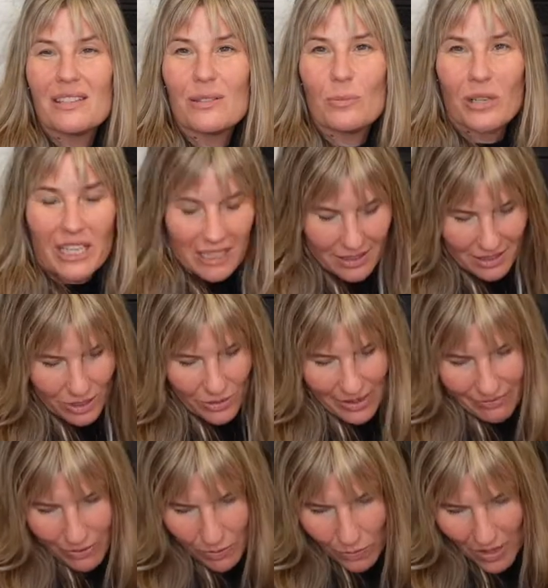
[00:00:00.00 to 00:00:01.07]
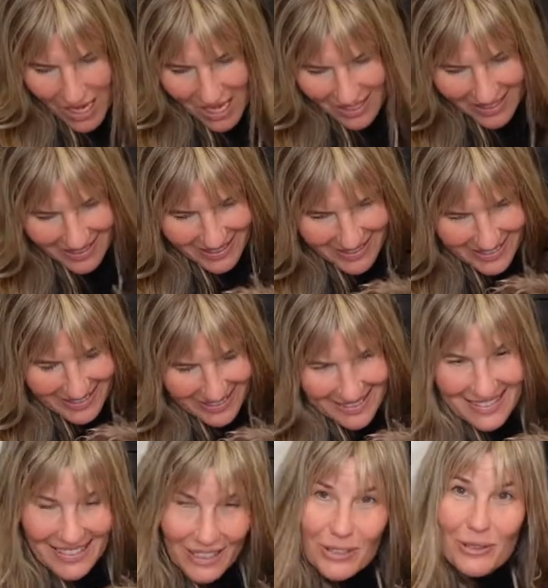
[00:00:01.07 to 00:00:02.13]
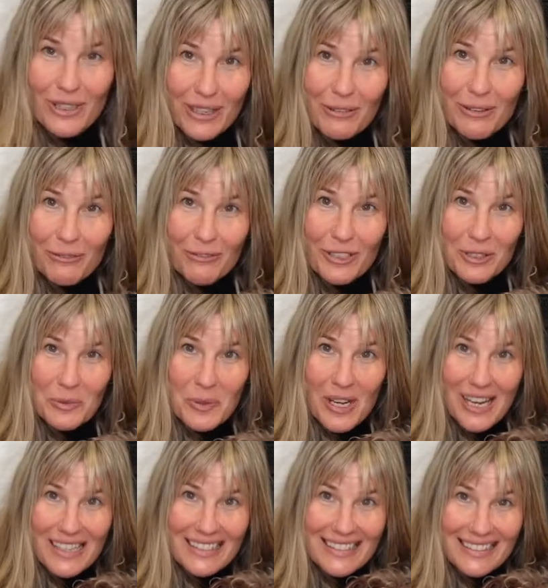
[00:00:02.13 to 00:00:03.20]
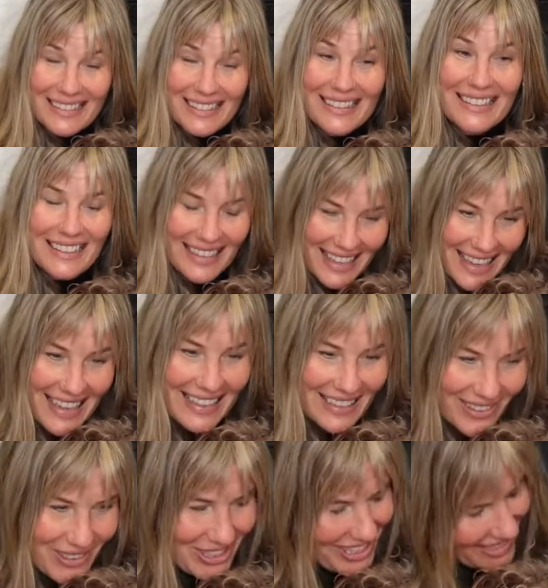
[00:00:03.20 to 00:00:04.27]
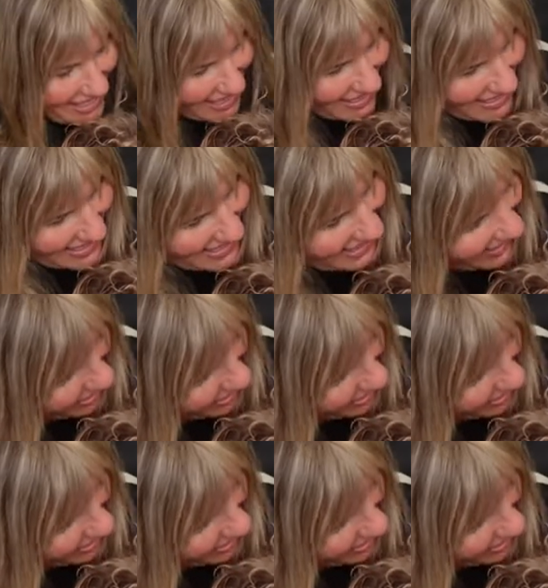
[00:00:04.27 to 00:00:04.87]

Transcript: this morning. Did you have a walk? Did you have a fun walk? Yeah, you did. And